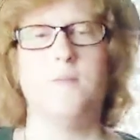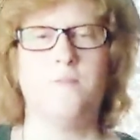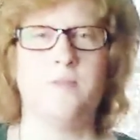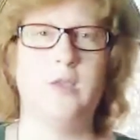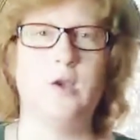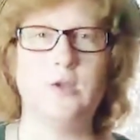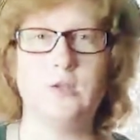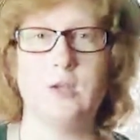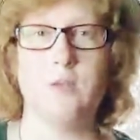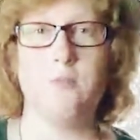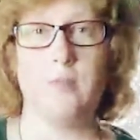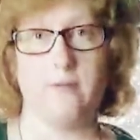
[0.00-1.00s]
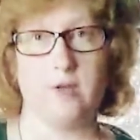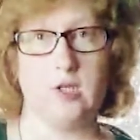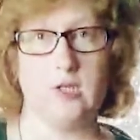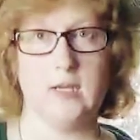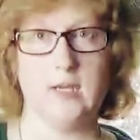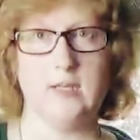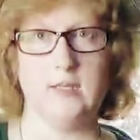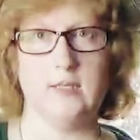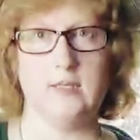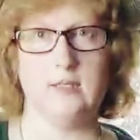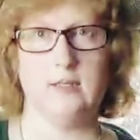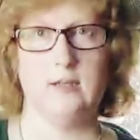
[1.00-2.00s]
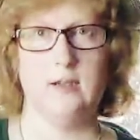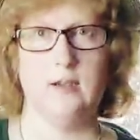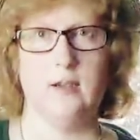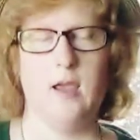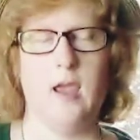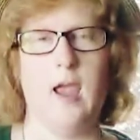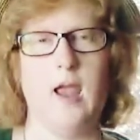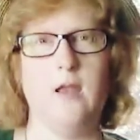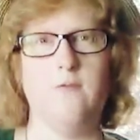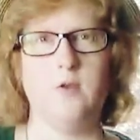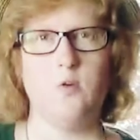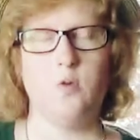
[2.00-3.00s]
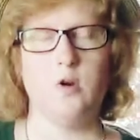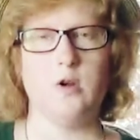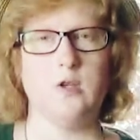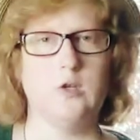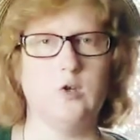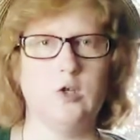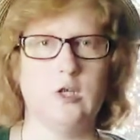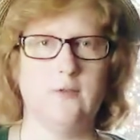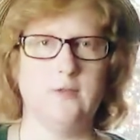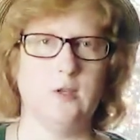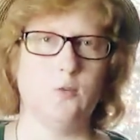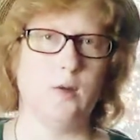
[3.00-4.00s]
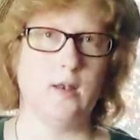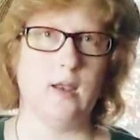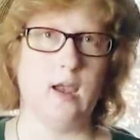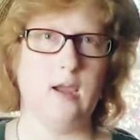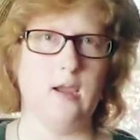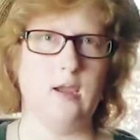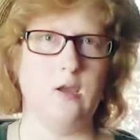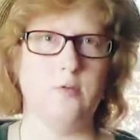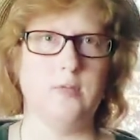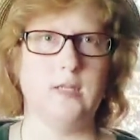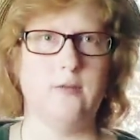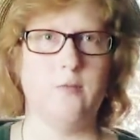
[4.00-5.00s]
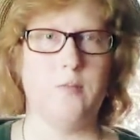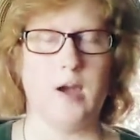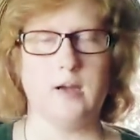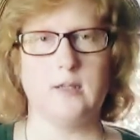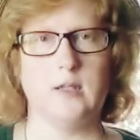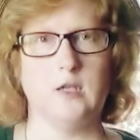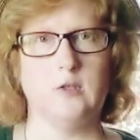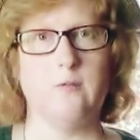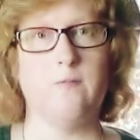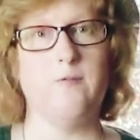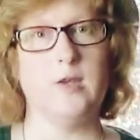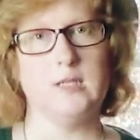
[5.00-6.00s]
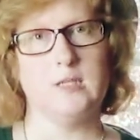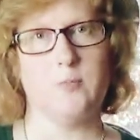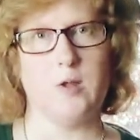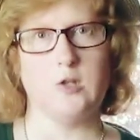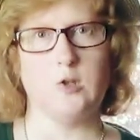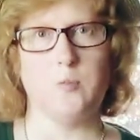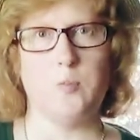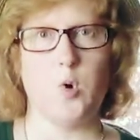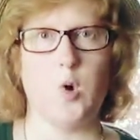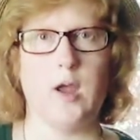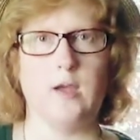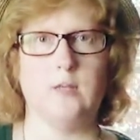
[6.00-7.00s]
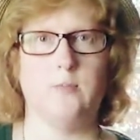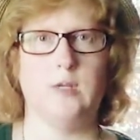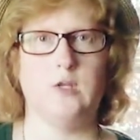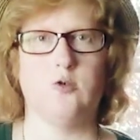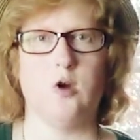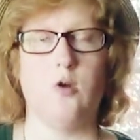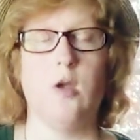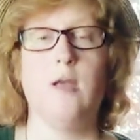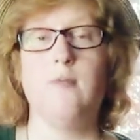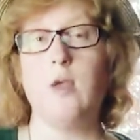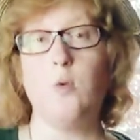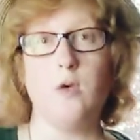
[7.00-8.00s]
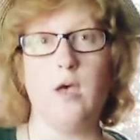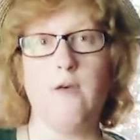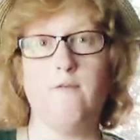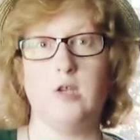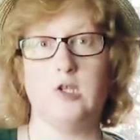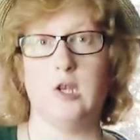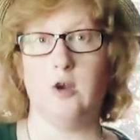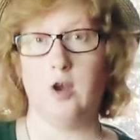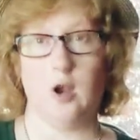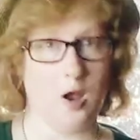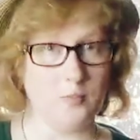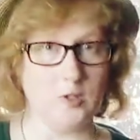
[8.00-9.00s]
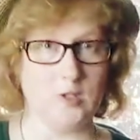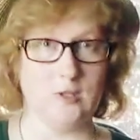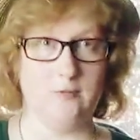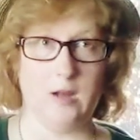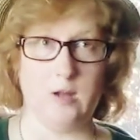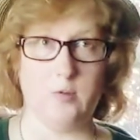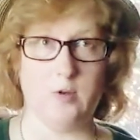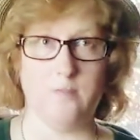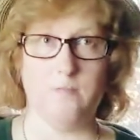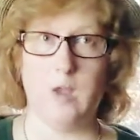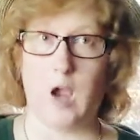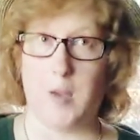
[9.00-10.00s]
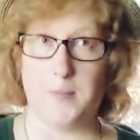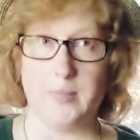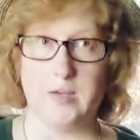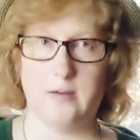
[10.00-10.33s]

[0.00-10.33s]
You also get beverage tickets. And if you work 2 shifts in one day, you receive a box lunch from fest sponsor Poorhouse Bistro. They will have vegetarian options available. Yum.